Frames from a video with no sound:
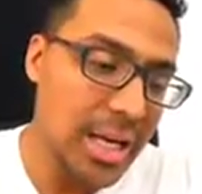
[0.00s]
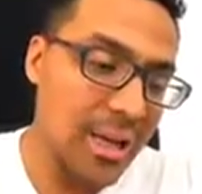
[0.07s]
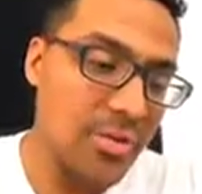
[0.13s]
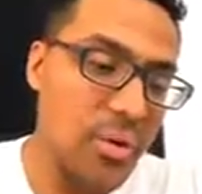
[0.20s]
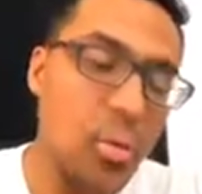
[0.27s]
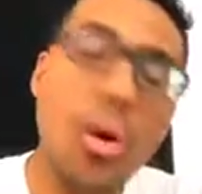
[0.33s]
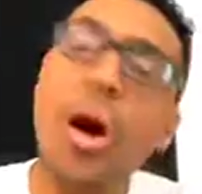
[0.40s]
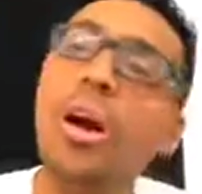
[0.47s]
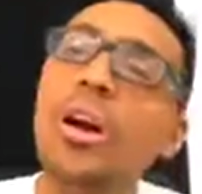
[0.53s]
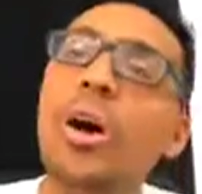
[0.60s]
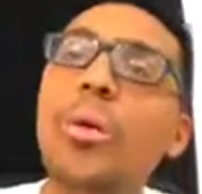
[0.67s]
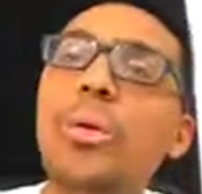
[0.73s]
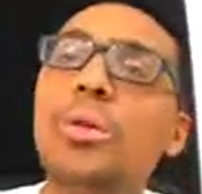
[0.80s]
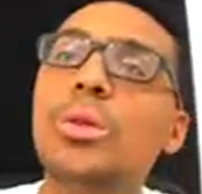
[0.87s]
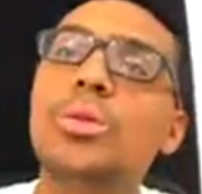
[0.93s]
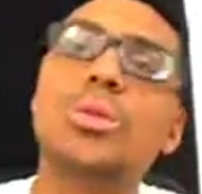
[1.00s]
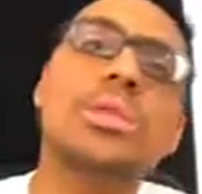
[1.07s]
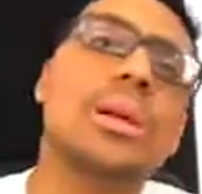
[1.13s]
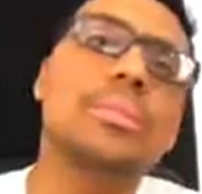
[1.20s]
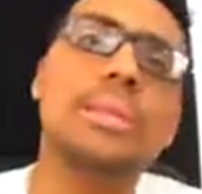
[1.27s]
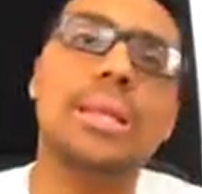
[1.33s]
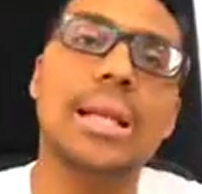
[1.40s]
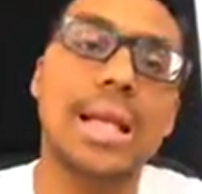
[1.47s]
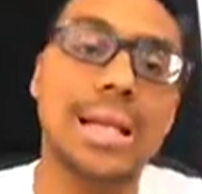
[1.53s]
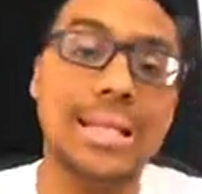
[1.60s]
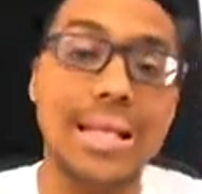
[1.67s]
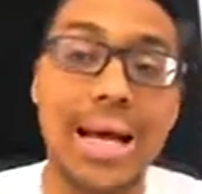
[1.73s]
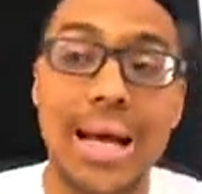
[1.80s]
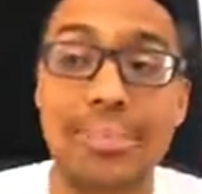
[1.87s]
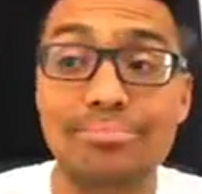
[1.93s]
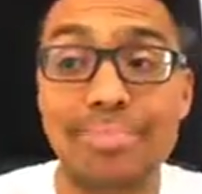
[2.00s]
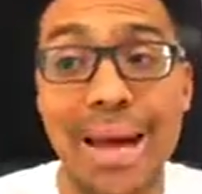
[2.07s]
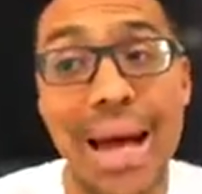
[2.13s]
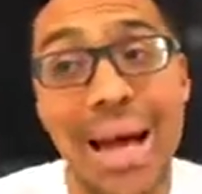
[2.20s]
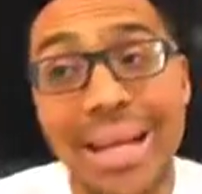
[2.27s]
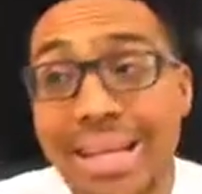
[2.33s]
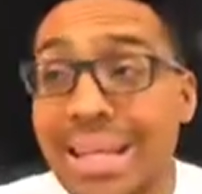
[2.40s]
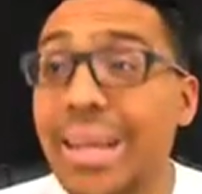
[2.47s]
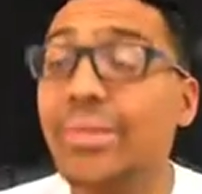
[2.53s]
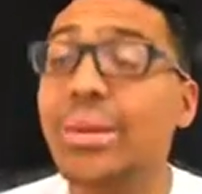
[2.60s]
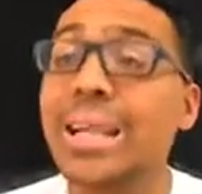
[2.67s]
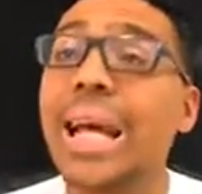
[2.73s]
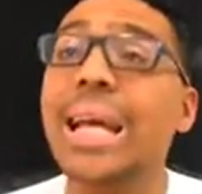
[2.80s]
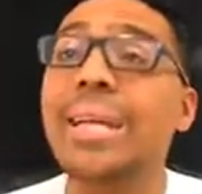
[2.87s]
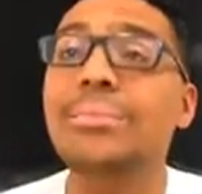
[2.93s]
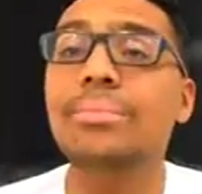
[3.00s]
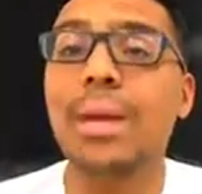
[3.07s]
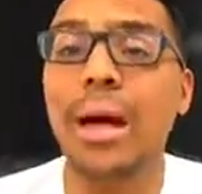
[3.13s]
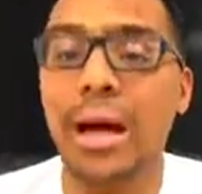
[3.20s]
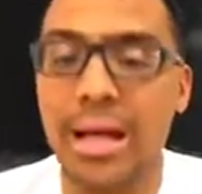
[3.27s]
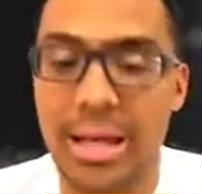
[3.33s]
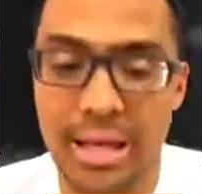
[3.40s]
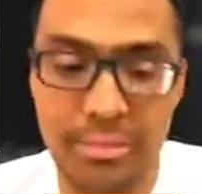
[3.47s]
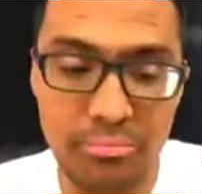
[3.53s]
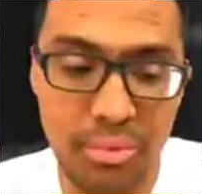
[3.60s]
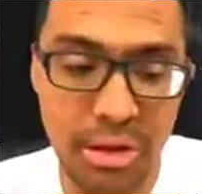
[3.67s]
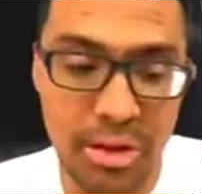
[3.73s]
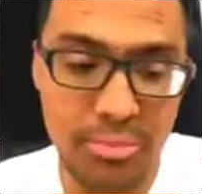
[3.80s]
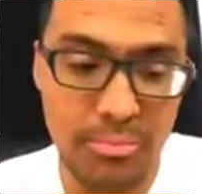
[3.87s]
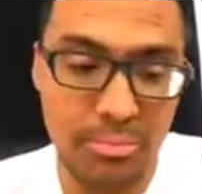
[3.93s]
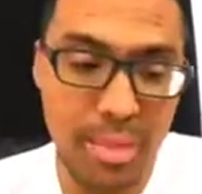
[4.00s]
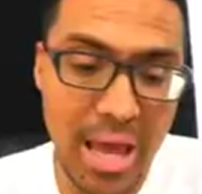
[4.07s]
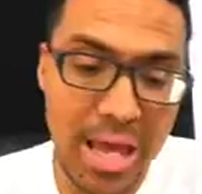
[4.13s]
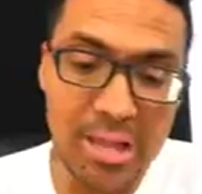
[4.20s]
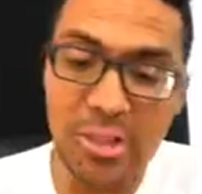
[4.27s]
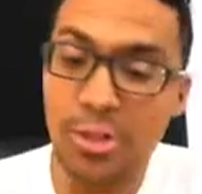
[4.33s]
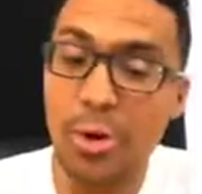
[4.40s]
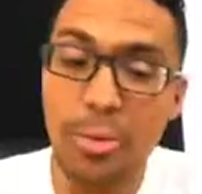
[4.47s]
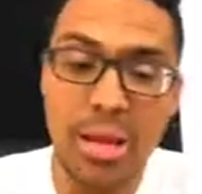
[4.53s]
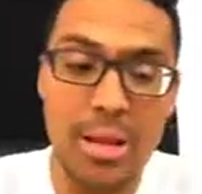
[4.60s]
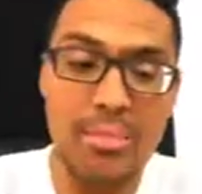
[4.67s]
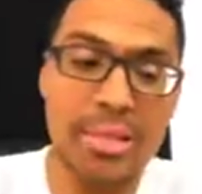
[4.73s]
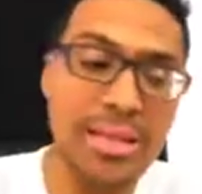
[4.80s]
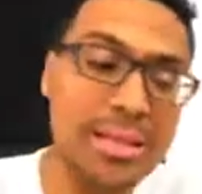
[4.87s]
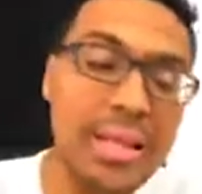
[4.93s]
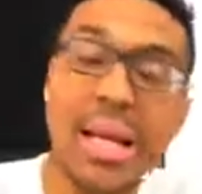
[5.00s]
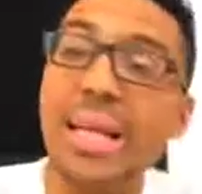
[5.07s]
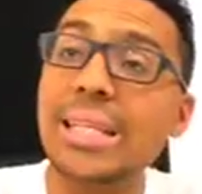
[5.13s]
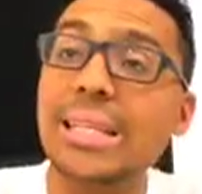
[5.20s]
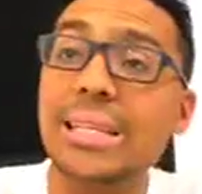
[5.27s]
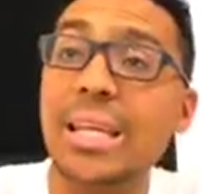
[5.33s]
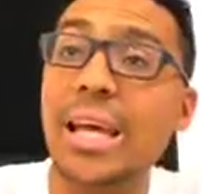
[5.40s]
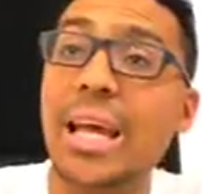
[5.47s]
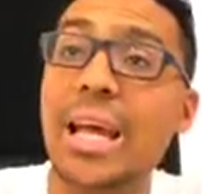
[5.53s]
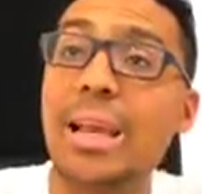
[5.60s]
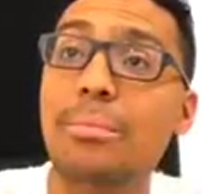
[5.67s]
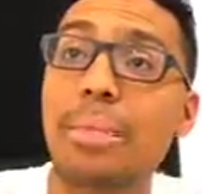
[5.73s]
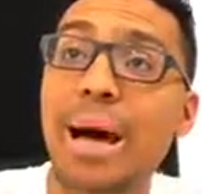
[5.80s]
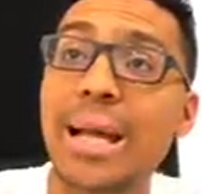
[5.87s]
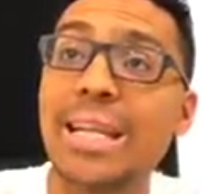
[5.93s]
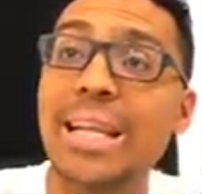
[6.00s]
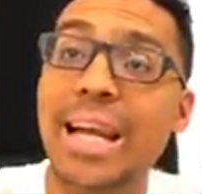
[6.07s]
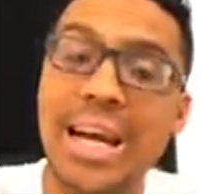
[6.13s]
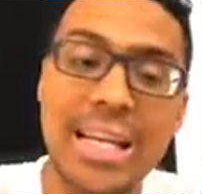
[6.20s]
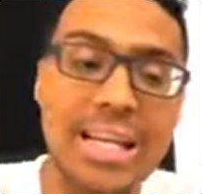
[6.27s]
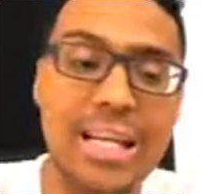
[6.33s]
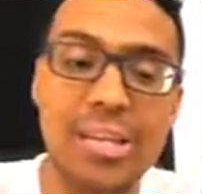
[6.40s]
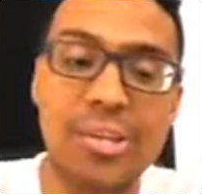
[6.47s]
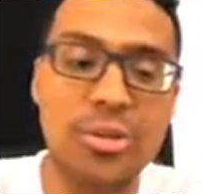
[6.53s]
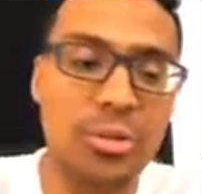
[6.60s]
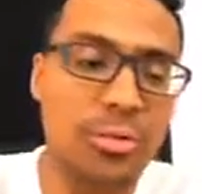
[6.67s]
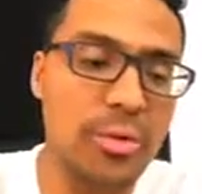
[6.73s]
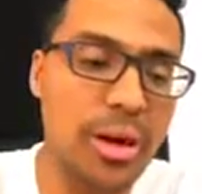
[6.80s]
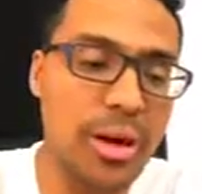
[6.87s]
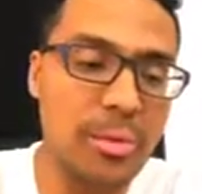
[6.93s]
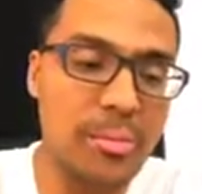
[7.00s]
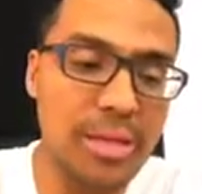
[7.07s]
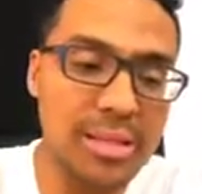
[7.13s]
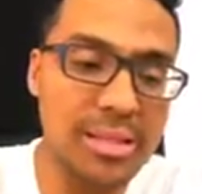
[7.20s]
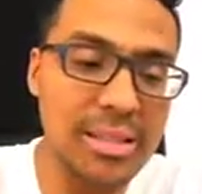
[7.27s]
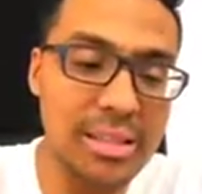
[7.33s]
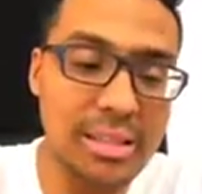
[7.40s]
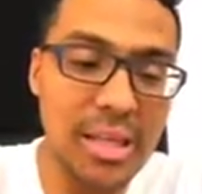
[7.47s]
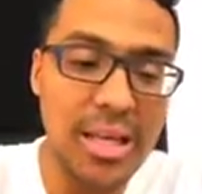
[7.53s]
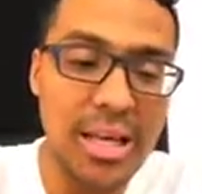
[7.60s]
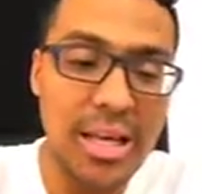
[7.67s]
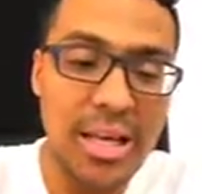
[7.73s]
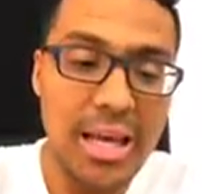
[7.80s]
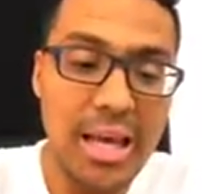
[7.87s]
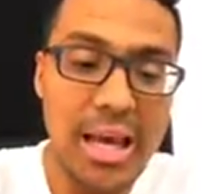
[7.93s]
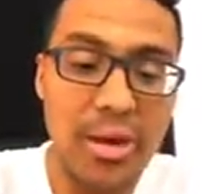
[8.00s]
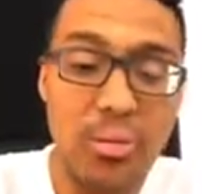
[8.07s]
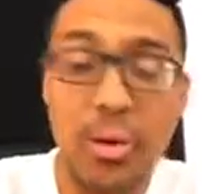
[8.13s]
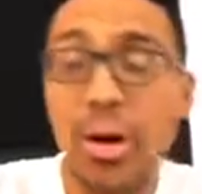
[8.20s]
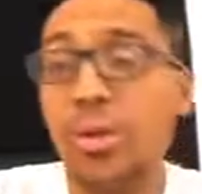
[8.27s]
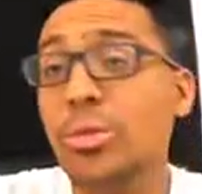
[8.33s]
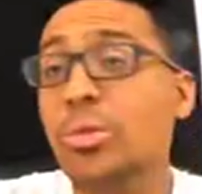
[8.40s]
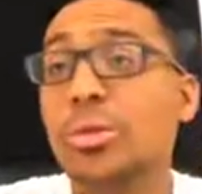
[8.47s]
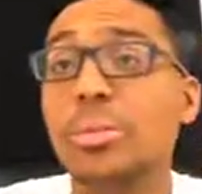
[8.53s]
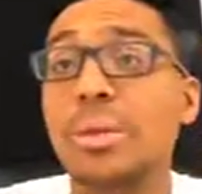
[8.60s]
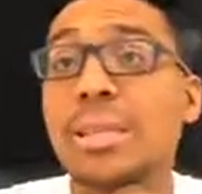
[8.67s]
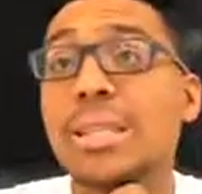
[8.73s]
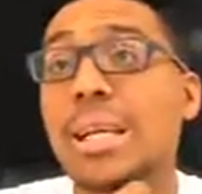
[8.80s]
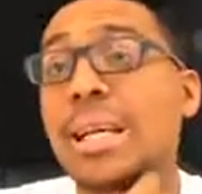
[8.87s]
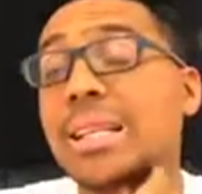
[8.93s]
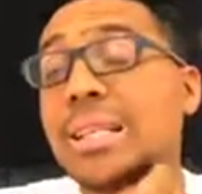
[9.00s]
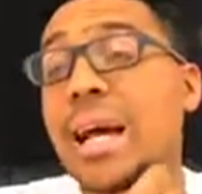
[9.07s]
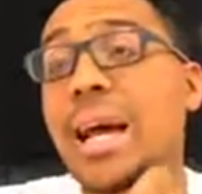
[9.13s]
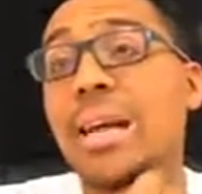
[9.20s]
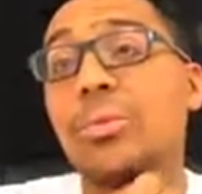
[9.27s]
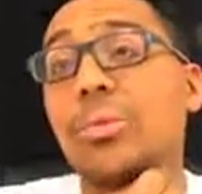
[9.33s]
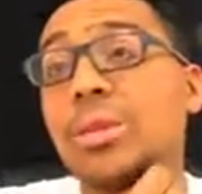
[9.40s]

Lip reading: if you are going through something like that, I can relate. I made so many mistakes in my 9 years career in business, and one of those mistakes, I